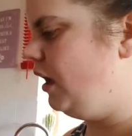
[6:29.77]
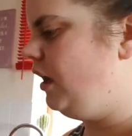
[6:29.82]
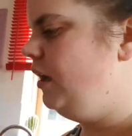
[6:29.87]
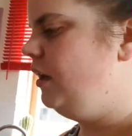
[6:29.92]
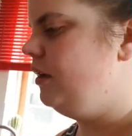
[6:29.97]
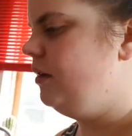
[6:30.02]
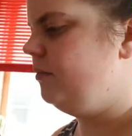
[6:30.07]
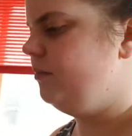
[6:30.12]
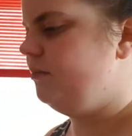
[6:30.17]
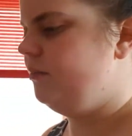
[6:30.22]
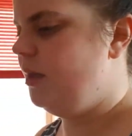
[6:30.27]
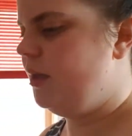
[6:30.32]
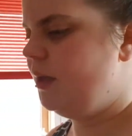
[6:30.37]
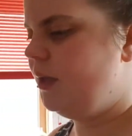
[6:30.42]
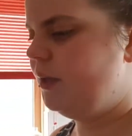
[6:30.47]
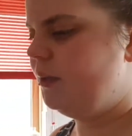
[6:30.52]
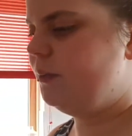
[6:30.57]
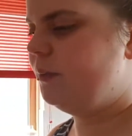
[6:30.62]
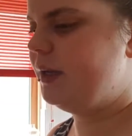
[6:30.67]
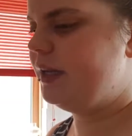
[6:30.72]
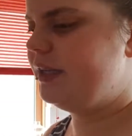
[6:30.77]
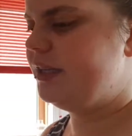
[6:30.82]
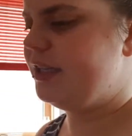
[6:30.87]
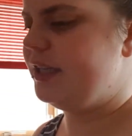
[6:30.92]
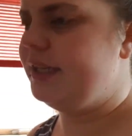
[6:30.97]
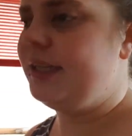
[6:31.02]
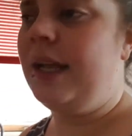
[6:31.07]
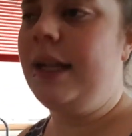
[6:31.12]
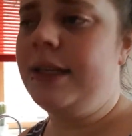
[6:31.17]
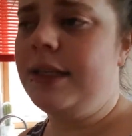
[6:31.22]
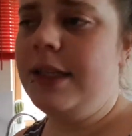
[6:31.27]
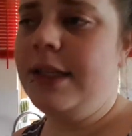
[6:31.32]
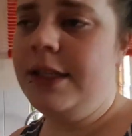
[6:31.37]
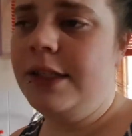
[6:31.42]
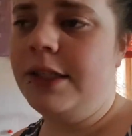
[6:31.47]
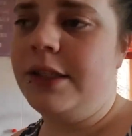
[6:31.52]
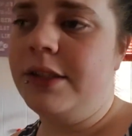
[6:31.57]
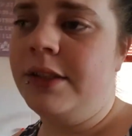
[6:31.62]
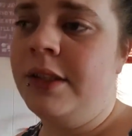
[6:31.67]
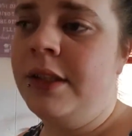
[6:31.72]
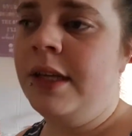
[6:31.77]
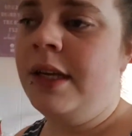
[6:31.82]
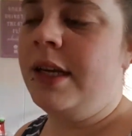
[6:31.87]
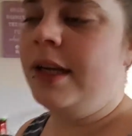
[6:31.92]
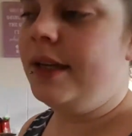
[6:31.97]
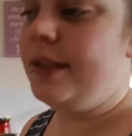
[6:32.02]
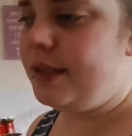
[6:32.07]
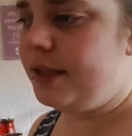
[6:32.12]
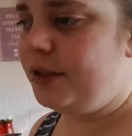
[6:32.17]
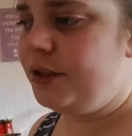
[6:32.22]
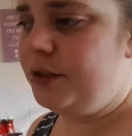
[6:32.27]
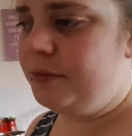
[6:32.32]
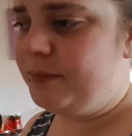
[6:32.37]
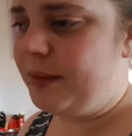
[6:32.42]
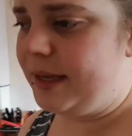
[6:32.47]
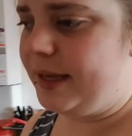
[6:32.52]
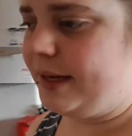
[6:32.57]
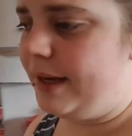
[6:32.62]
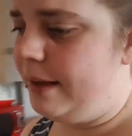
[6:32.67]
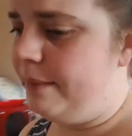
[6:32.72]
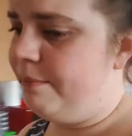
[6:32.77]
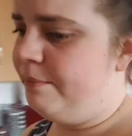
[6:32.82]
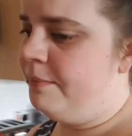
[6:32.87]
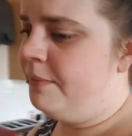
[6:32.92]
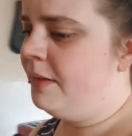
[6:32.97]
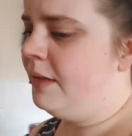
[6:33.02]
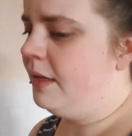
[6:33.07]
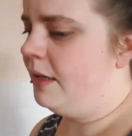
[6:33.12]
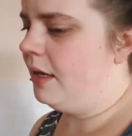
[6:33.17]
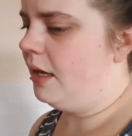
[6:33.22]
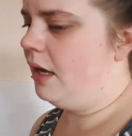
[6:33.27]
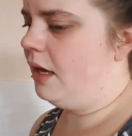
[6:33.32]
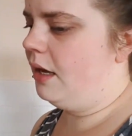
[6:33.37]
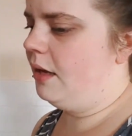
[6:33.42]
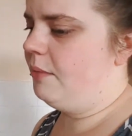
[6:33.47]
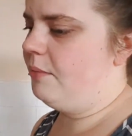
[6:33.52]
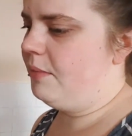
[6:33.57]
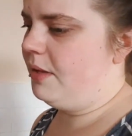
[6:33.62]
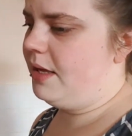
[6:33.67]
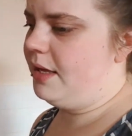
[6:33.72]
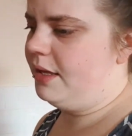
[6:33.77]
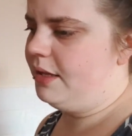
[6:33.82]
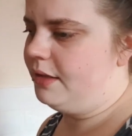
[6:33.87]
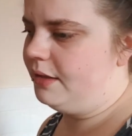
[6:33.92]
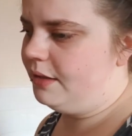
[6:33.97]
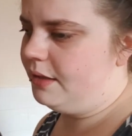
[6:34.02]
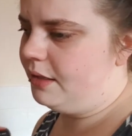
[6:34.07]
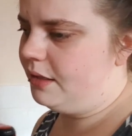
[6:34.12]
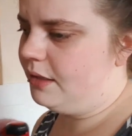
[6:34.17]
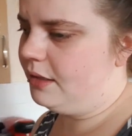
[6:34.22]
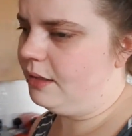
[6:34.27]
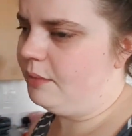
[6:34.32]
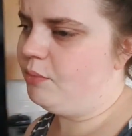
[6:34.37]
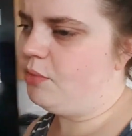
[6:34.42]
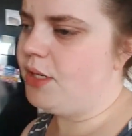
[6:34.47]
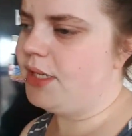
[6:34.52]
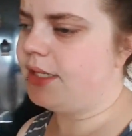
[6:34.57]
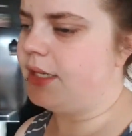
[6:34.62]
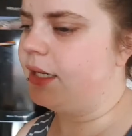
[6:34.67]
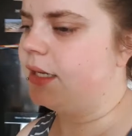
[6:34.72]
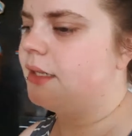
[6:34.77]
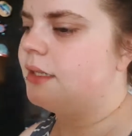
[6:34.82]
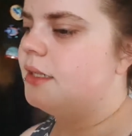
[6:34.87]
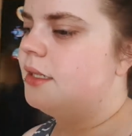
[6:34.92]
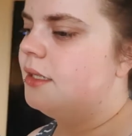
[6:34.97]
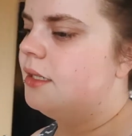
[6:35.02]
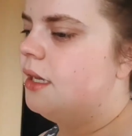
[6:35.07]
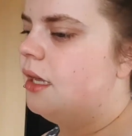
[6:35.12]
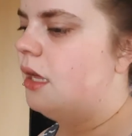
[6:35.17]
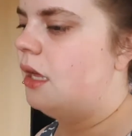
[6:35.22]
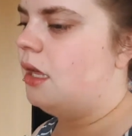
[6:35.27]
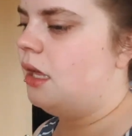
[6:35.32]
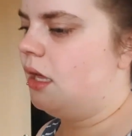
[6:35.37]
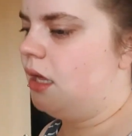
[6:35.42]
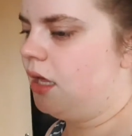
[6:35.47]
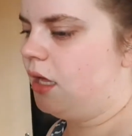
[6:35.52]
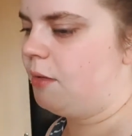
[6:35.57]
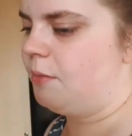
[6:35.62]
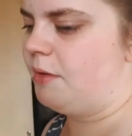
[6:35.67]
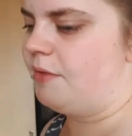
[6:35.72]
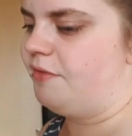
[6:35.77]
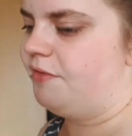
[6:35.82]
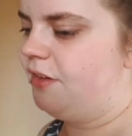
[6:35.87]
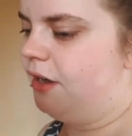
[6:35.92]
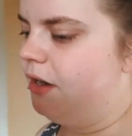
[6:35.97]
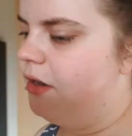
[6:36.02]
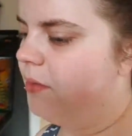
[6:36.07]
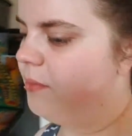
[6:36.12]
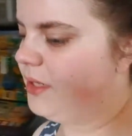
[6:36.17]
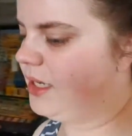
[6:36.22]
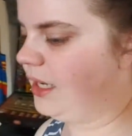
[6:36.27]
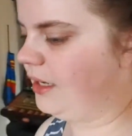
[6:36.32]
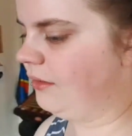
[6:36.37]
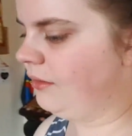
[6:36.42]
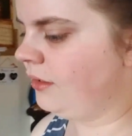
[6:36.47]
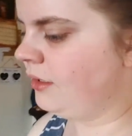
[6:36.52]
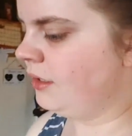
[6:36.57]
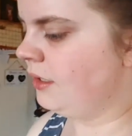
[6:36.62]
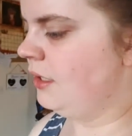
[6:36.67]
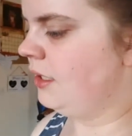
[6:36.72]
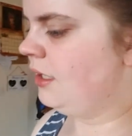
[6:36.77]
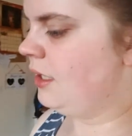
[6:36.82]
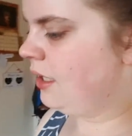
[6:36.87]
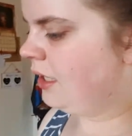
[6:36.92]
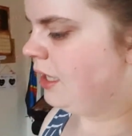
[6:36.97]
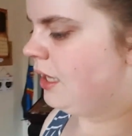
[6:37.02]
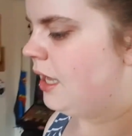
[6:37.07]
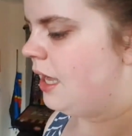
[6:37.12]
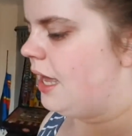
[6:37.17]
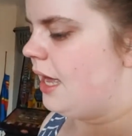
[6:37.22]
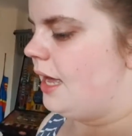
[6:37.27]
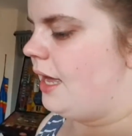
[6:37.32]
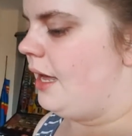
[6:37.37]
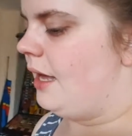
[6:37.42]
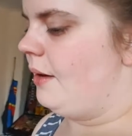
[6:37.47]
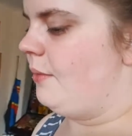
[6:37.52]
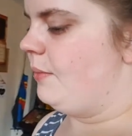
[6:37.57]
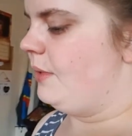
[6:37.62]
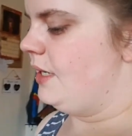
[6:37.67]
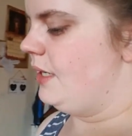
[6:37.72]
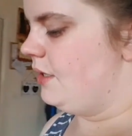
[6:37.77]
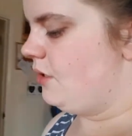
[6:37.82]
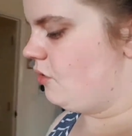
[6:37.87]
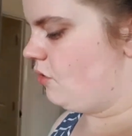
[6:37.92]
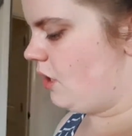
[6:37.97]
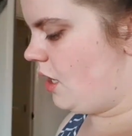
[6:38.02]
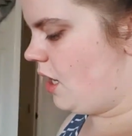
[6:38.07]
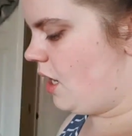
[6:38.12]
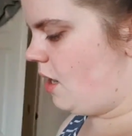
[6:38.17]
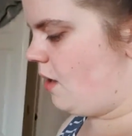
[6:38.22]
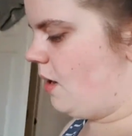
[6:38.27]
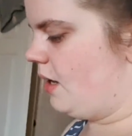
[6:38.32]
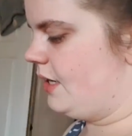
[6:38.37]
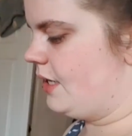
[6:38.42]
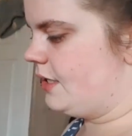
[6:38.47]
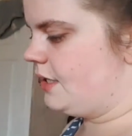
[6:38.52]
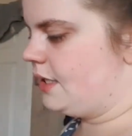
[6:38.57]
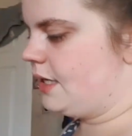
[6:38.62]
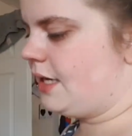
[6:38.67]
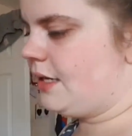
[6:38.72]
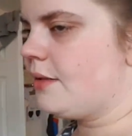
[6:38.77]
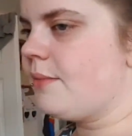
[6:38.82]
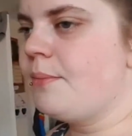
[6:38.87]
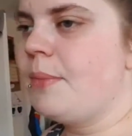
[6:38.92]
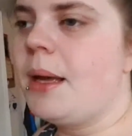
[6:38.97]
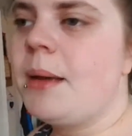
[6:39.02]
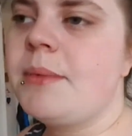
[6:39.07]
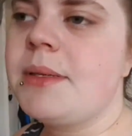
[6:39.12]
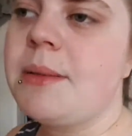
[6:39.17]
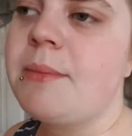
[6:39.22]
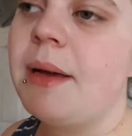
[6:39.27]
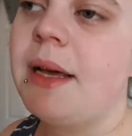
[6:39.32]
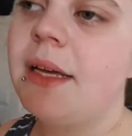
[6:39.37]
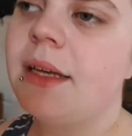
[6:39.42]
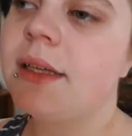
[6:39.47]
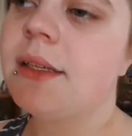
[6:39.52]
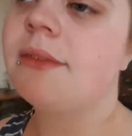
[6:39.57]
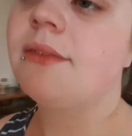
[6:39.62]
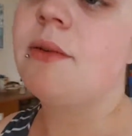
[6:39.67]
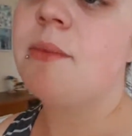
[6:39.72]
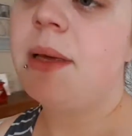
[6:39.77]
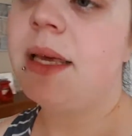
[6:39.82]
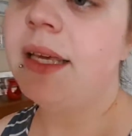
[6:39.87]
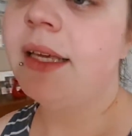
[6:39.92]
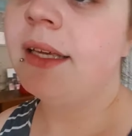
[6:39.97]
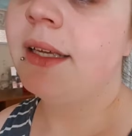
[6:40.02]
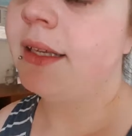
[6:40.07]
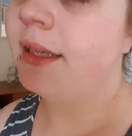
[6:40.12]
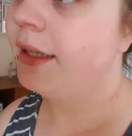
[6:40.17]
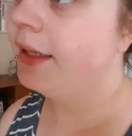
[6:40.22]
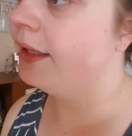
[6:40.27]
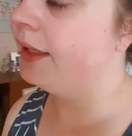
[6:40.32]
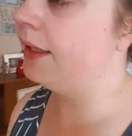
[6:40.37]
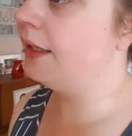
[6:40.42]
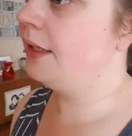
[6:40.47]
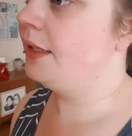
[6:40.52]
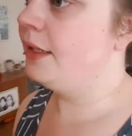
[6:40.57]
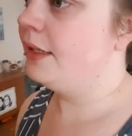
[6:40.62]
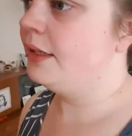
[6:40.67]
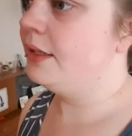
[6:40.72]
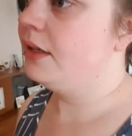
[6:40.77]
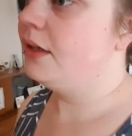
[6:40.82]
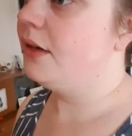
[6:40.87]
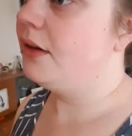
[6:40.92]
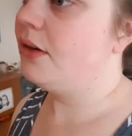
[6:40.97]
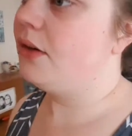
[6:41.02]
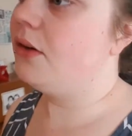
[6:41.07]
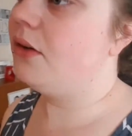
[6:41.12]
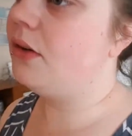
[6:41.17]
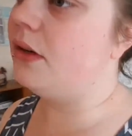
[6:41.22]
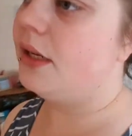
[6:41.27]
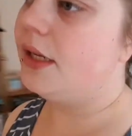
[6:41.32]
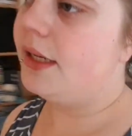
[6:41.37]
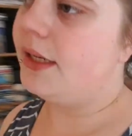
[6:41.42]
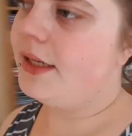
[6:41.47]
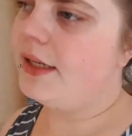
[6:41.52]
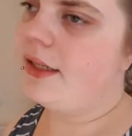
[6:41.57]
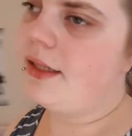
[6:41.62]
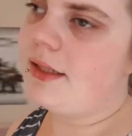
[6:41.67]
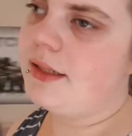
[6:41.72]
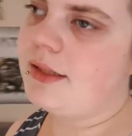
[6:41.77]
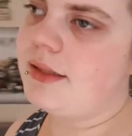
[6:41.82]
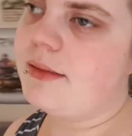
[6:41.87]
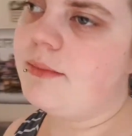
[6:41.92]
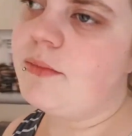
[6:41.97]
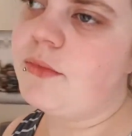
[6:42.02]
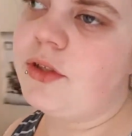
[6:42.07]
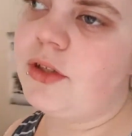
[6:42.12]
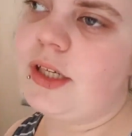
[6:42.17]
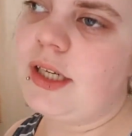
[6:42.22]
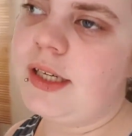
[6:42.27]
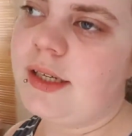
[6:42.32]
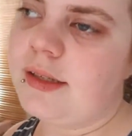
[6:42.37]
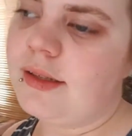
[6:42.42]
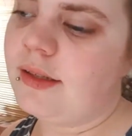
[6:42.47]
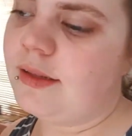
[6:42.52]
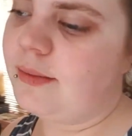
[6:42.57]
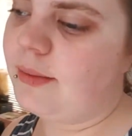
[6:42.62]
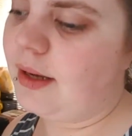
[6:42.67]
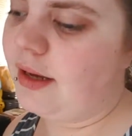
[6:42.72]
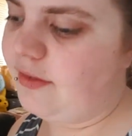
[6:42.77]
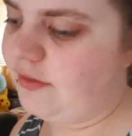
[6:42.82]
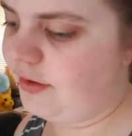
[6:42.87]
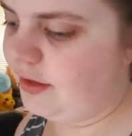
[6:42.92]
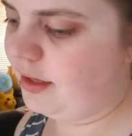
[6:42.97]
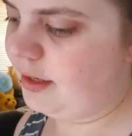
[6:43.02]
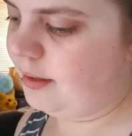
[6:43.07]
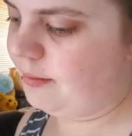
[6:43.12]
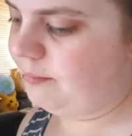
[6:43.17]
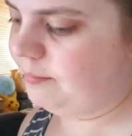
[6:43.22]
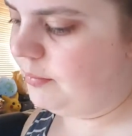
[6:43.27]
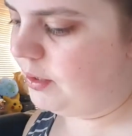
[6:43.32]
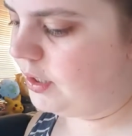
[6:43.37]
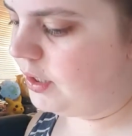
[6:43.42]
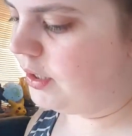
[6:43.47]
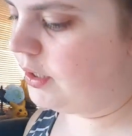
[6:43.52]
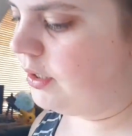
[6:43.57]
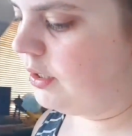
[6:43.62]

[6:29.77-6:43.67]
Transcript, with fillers: um, which is actually new. It's a new B&M um, in the precinct um, in Fareham Town. Um, we need to grab, I need to get some Pepsi Max for me. Ollie needs some drinks as well for him.